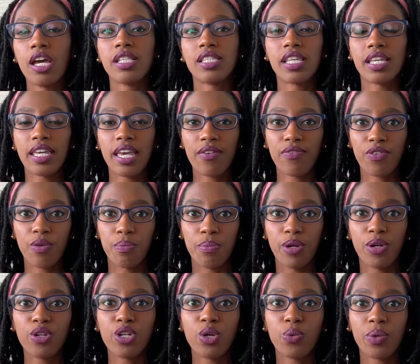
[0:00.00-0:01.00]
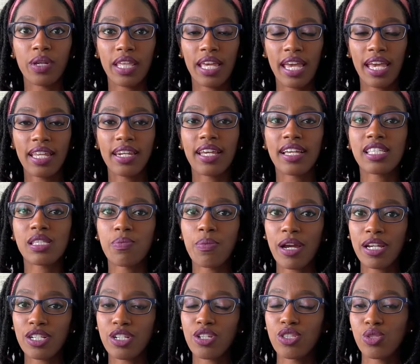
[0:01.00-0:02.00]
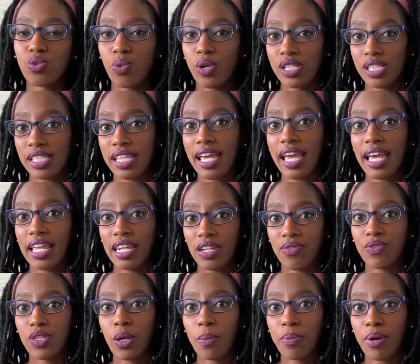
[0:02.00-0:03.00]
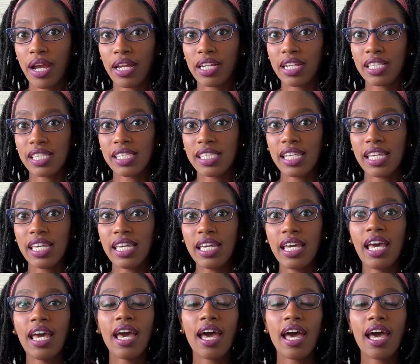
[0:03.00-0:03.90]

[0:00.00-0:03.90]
to get familiar with hand expression towards the end of their pregnancy.